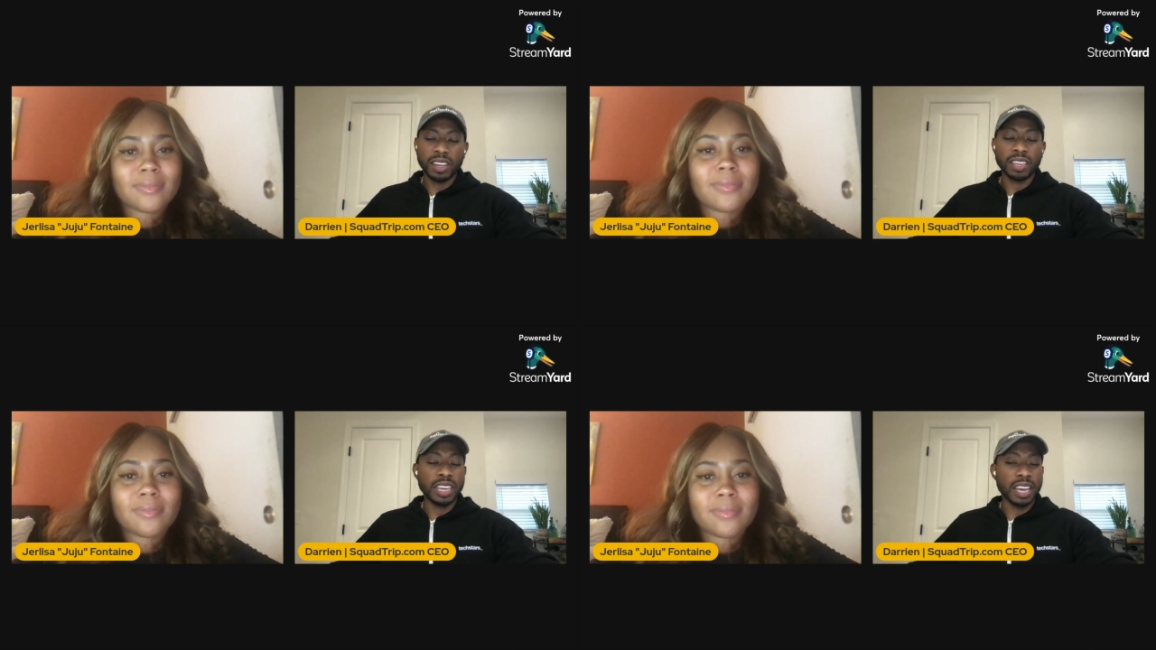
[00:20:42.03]

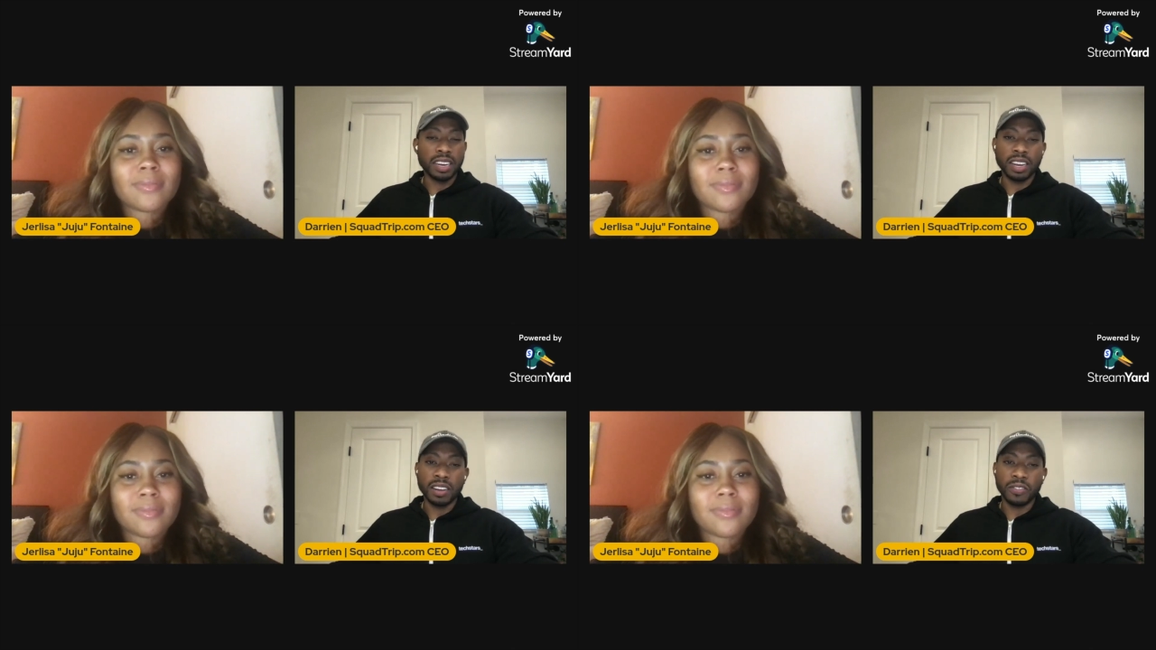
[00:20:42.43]

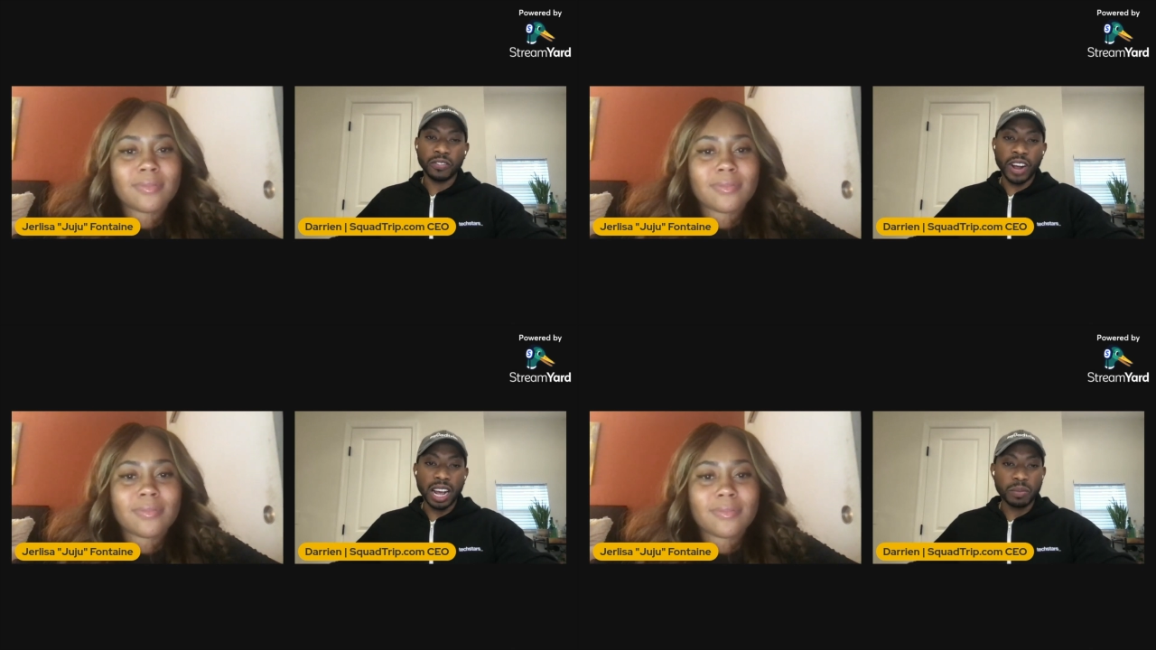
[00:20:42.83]
Speaker 1: again, a
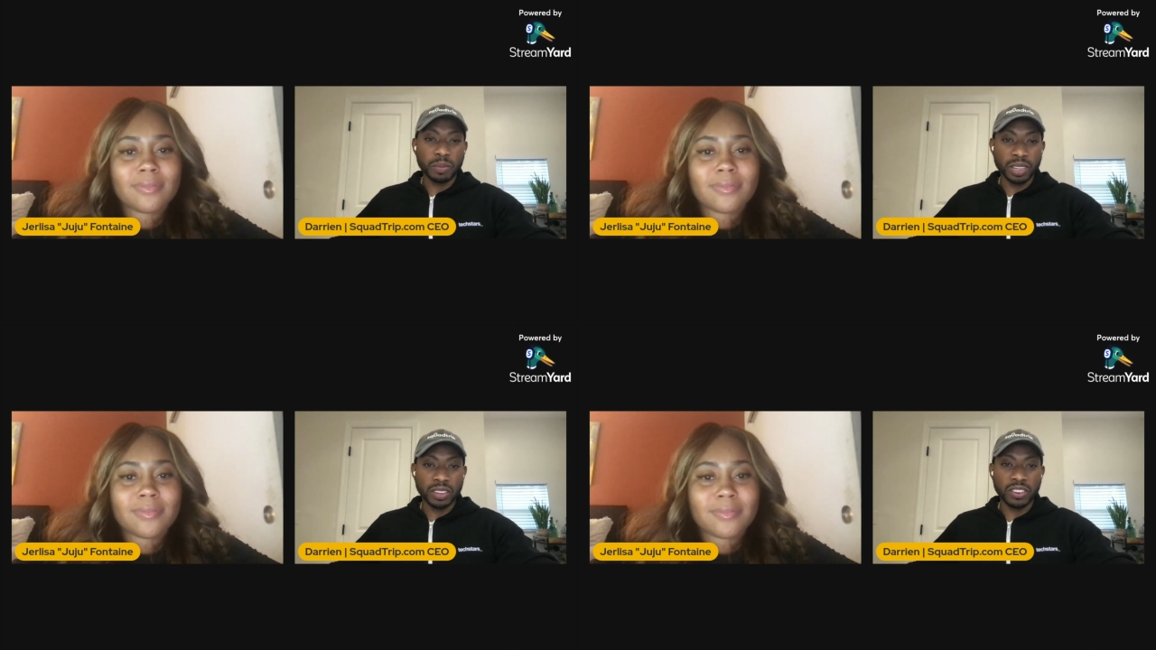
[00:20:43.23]
frat
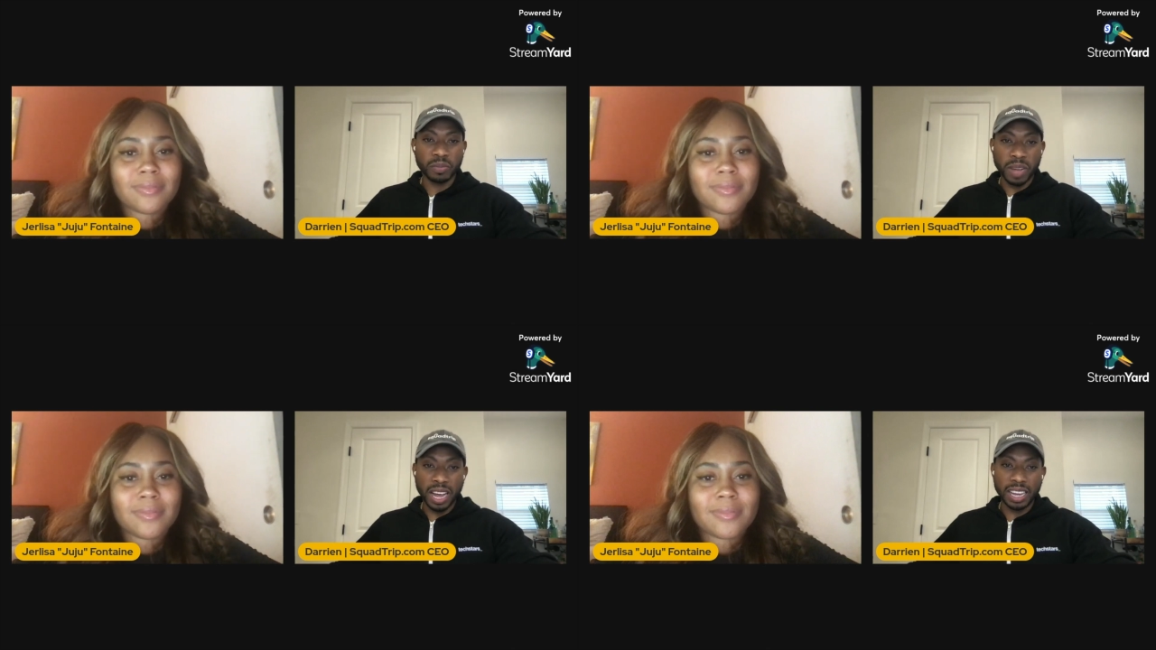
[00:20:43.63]
brother of
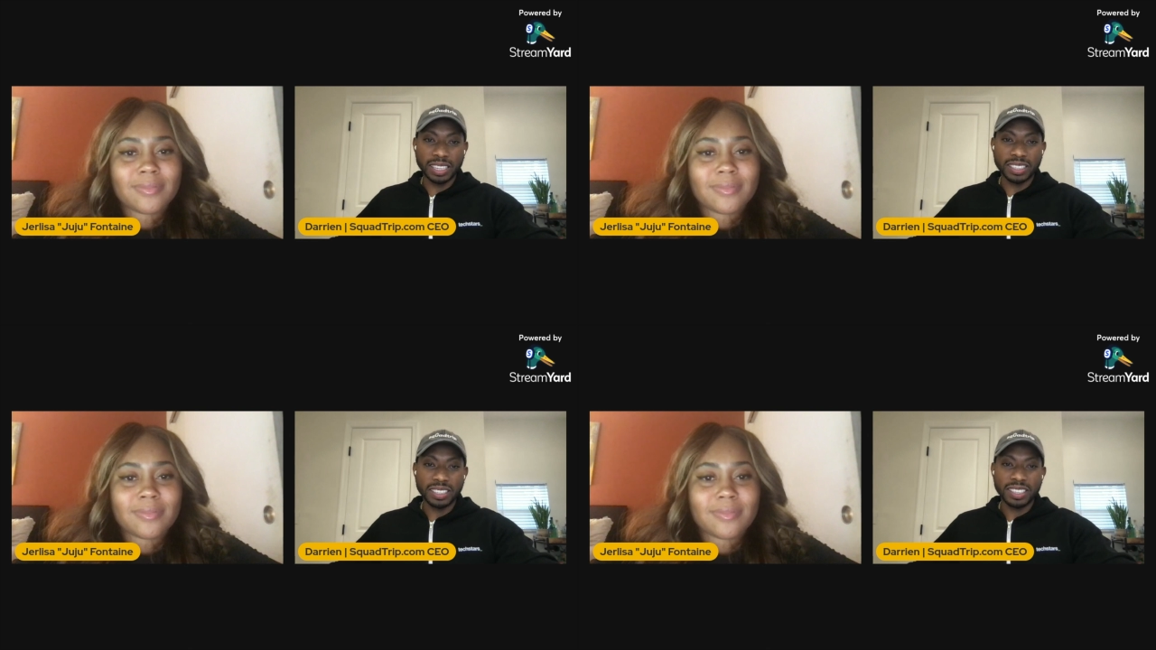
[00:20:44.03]
mine